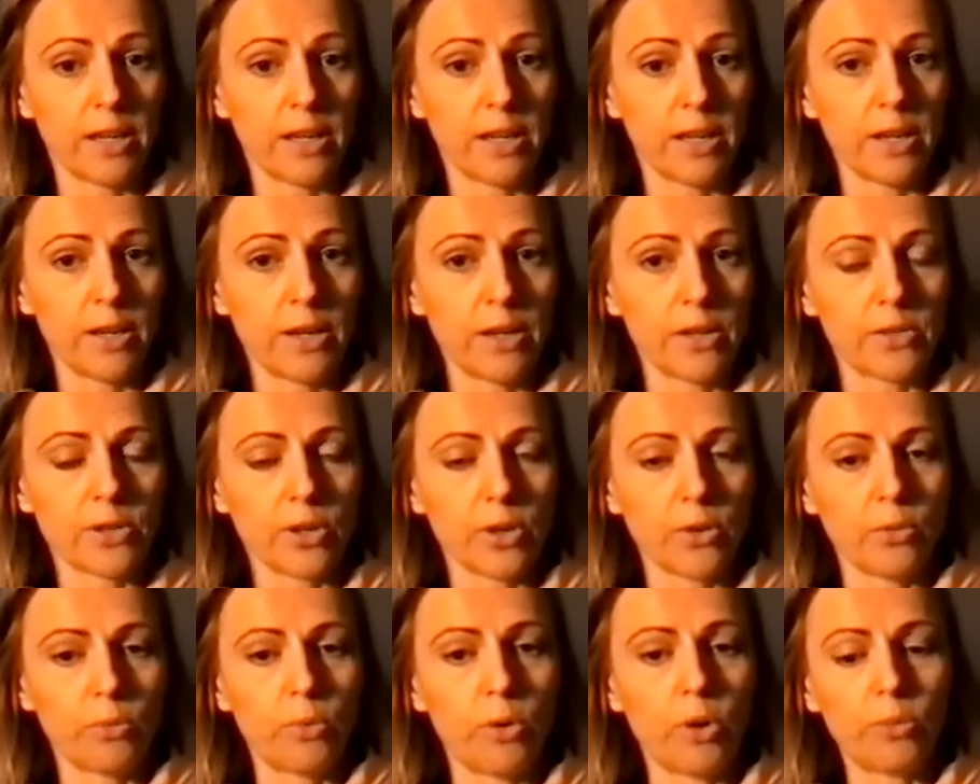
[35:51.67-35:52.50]
So what
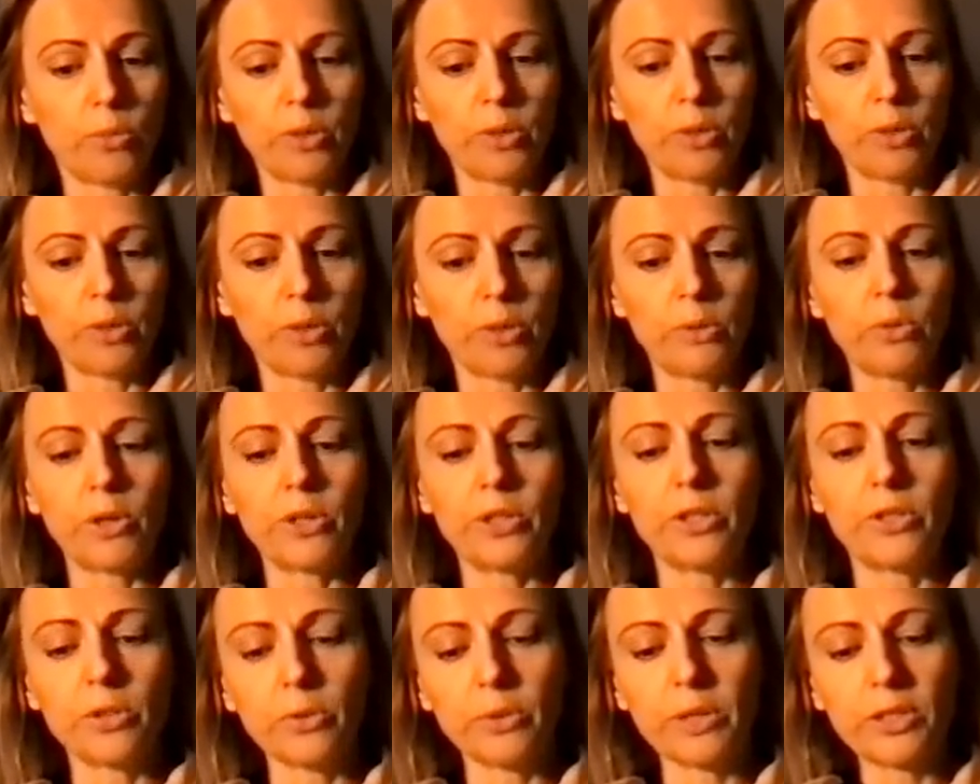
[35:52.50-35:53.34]
we
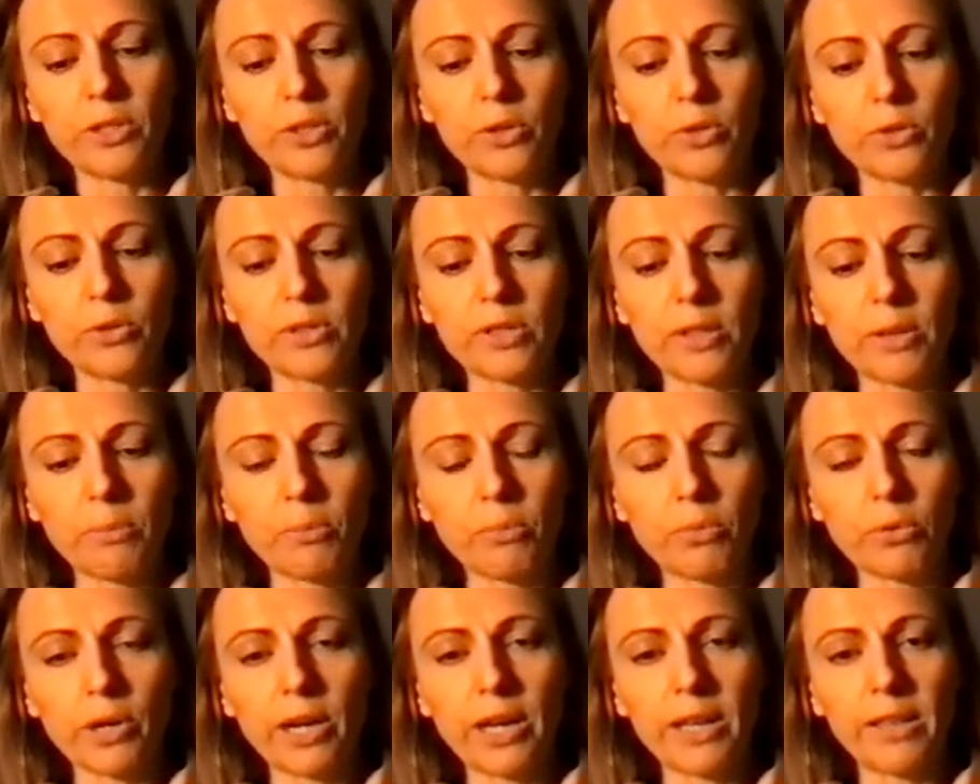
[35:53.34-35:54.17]
want to do is use the
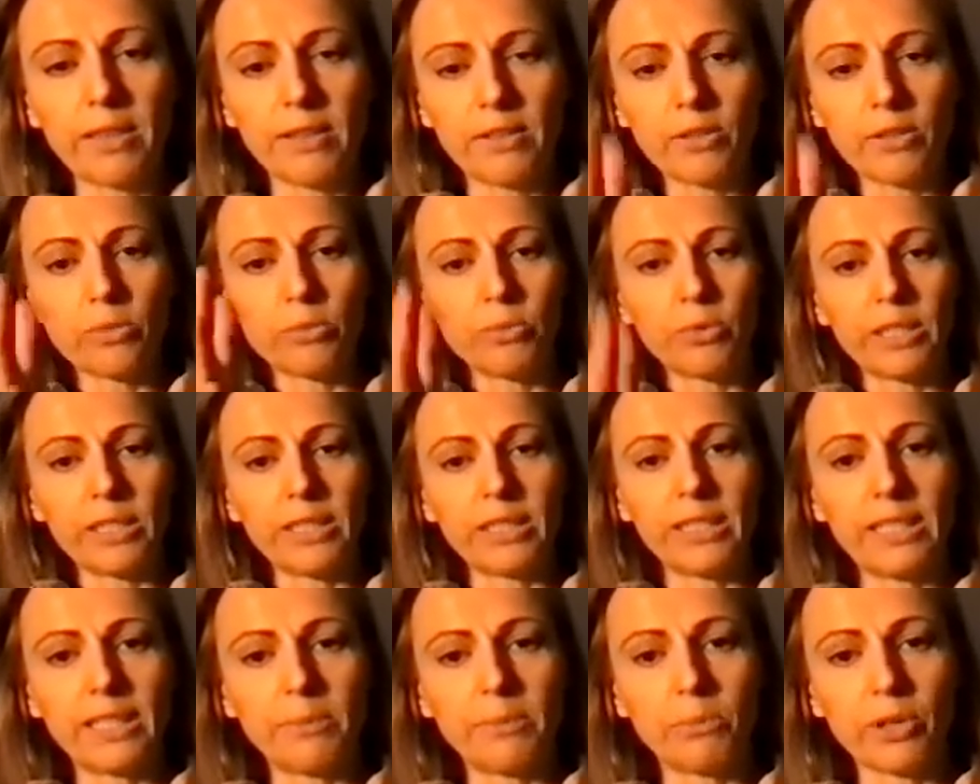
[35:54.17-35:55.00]
breath to
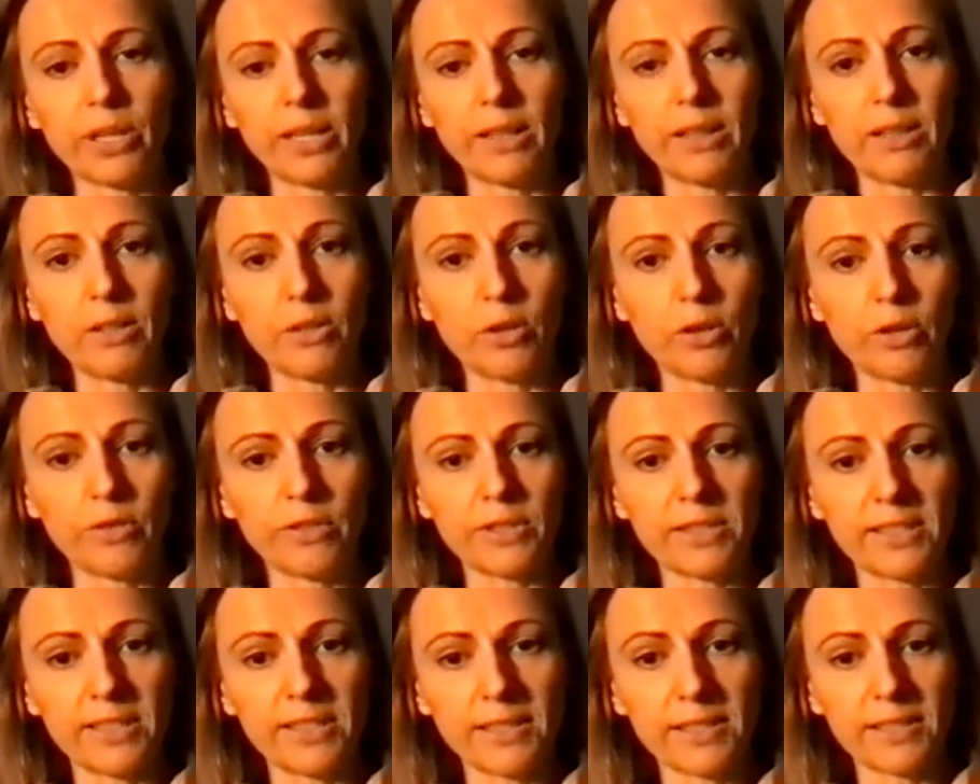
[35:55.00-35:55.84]
really bring the nervous
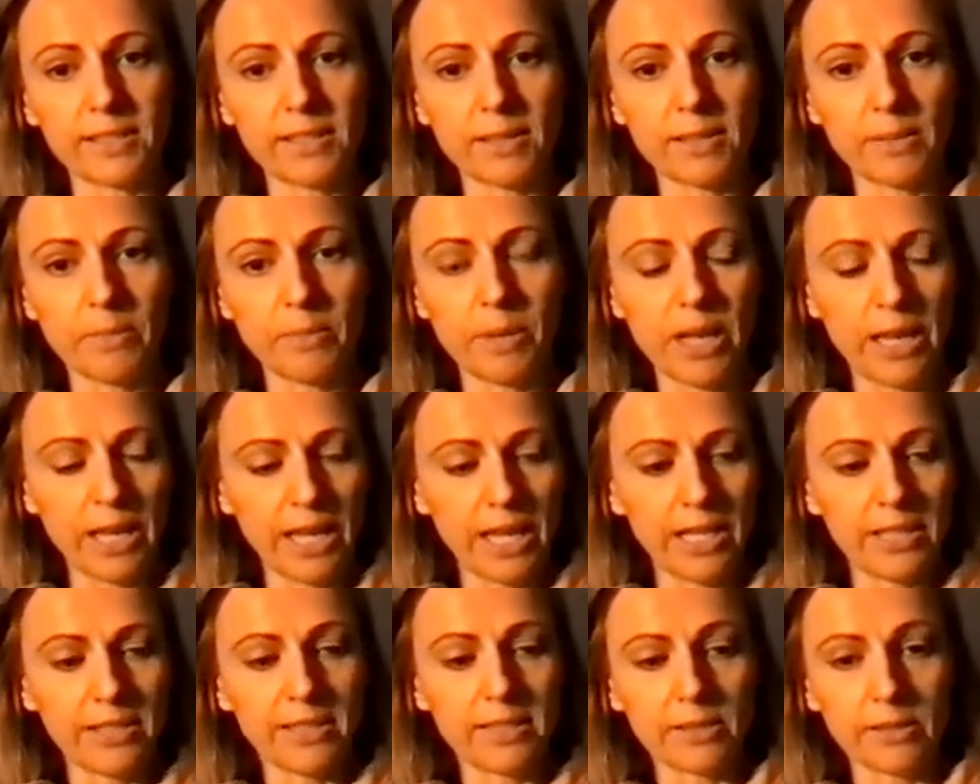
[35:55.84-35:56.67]
system
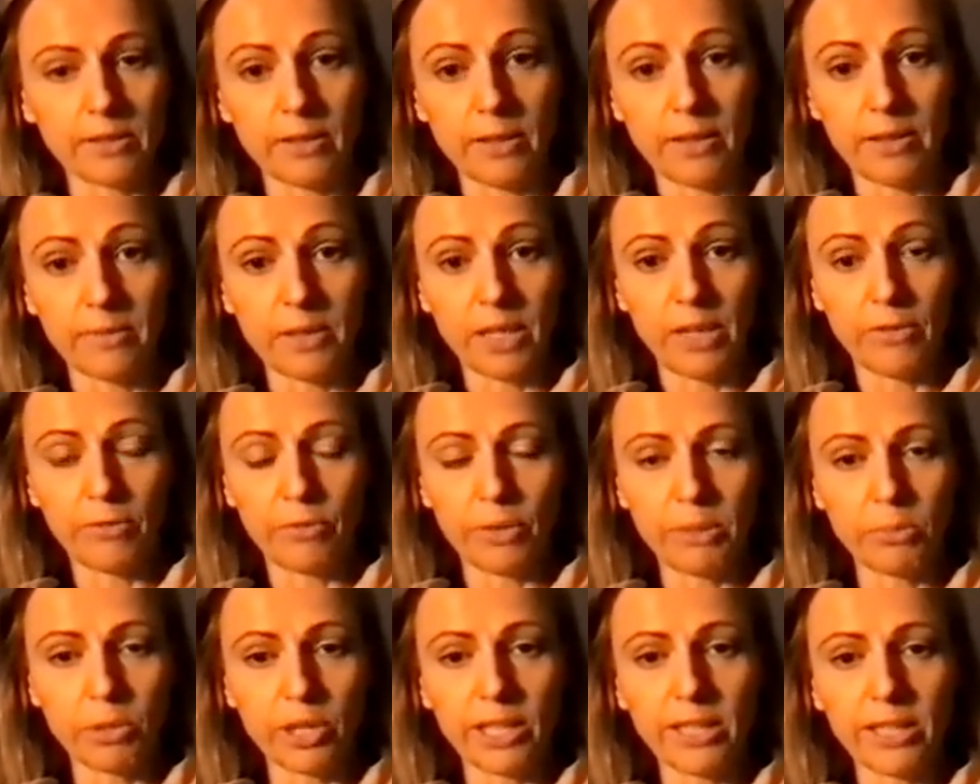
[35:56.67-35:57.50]
into, if we
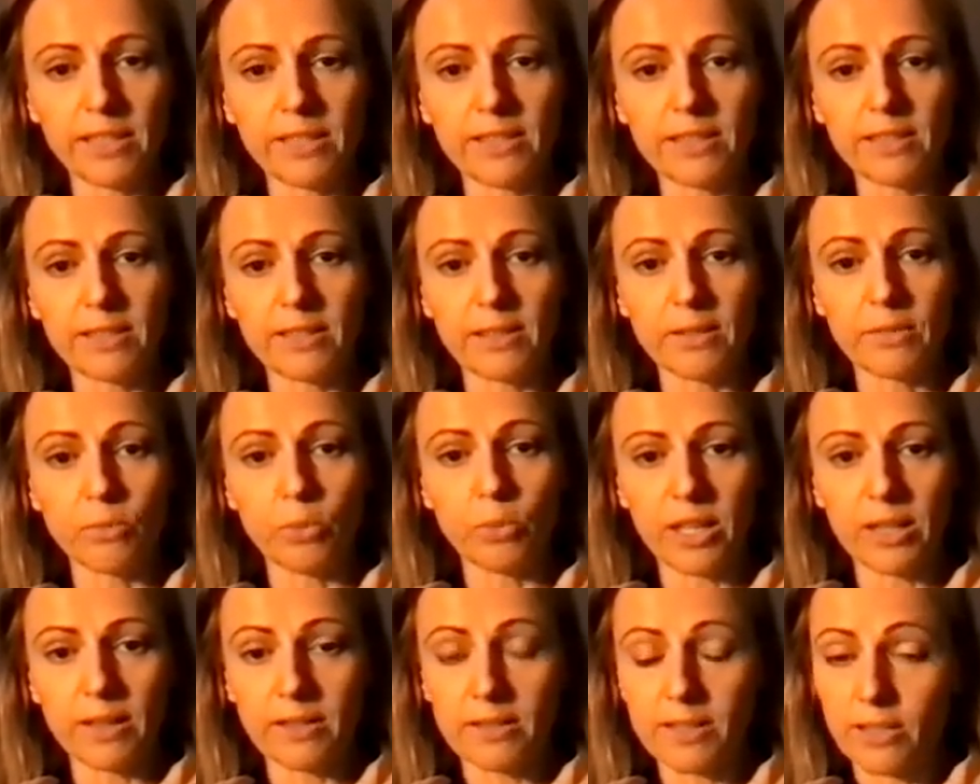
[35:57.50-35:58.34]
bring it into the
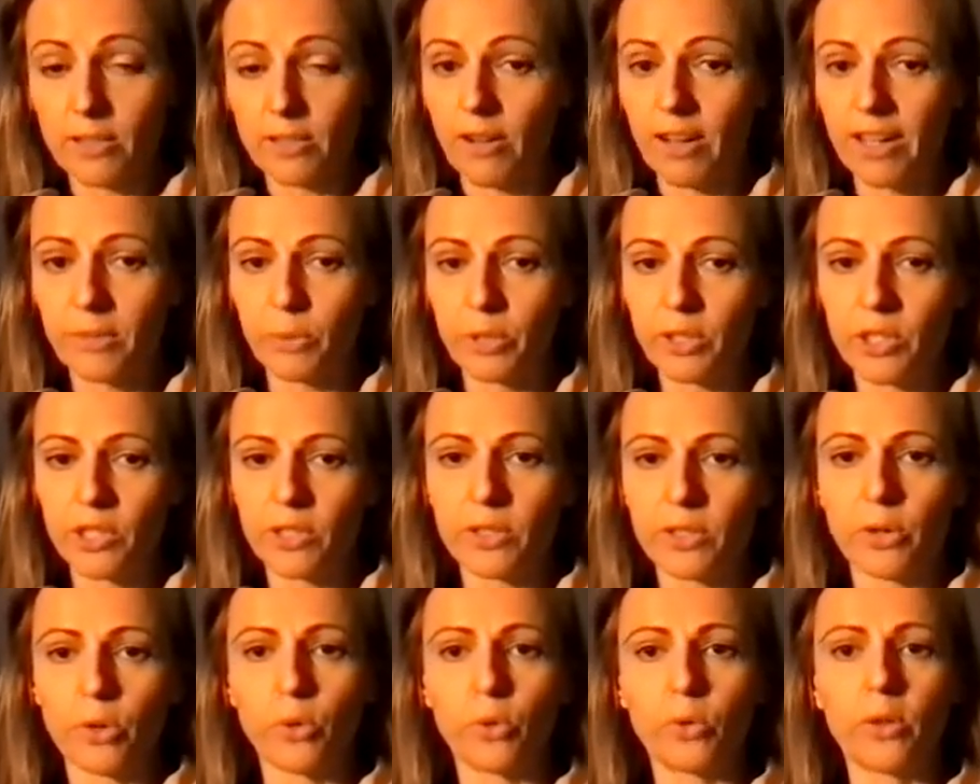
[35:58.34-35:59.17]
one side, which is
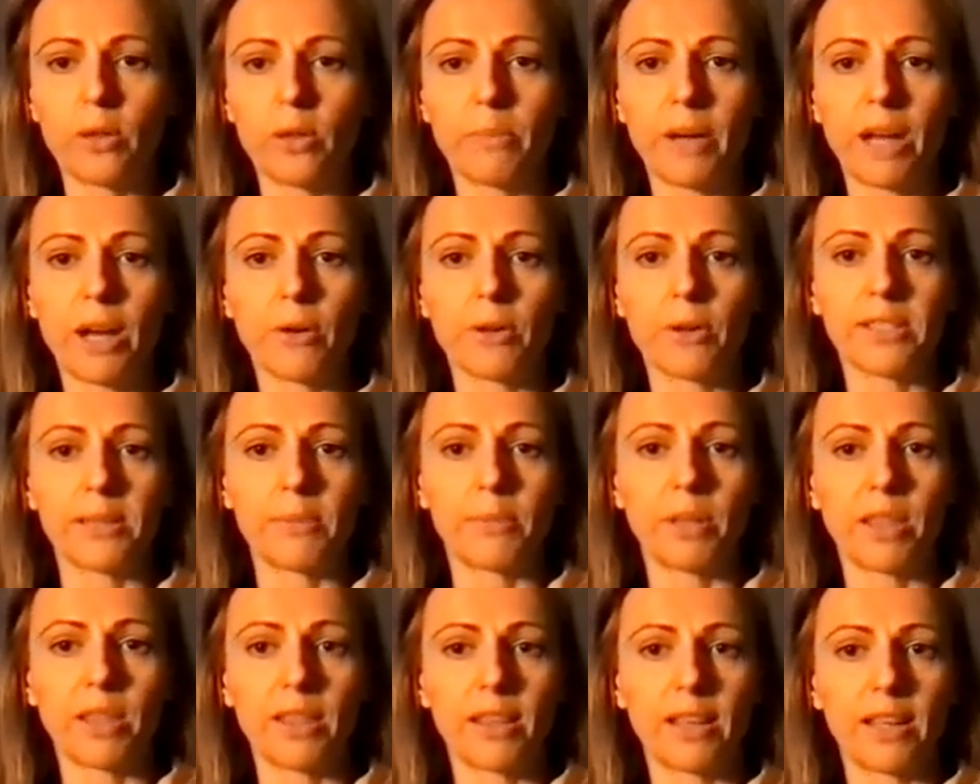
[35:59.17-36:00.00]
called the
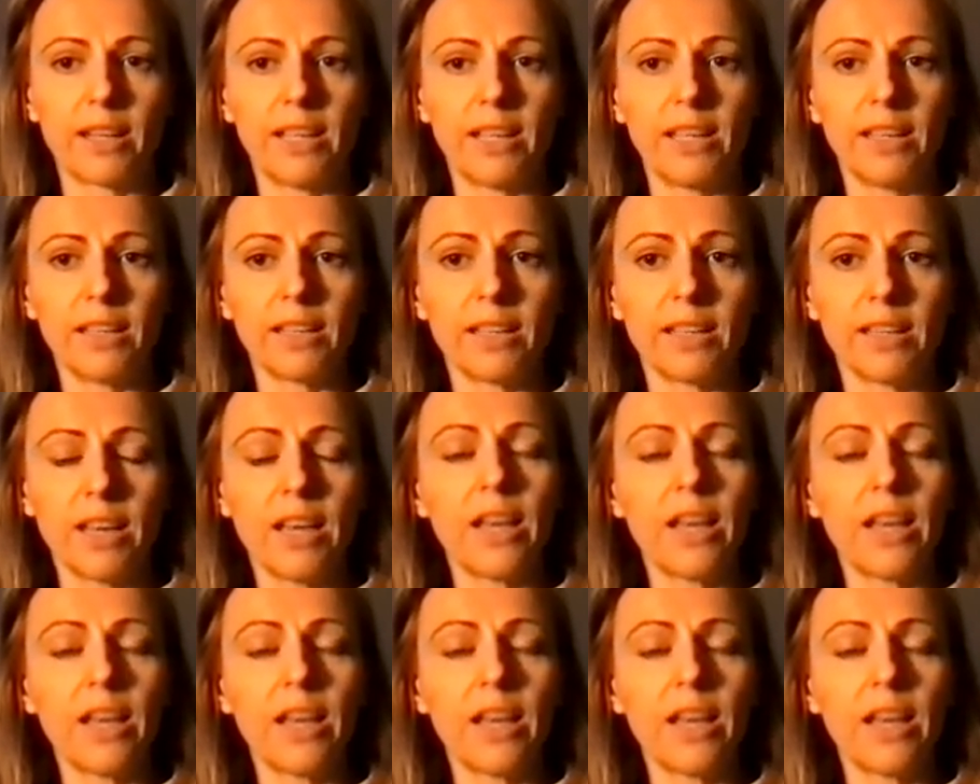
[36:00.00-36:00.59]
parasympathetic,